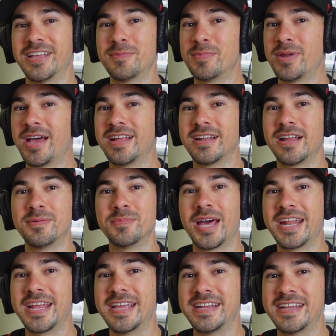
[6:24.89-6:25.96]
I'm not
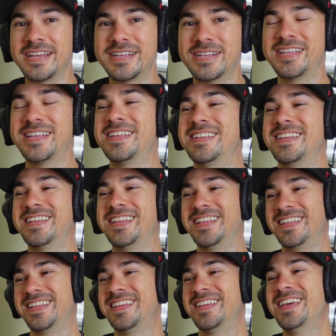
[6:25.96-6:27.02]
an idiot.
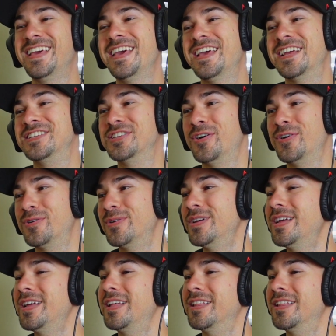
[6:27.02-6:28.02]
Don't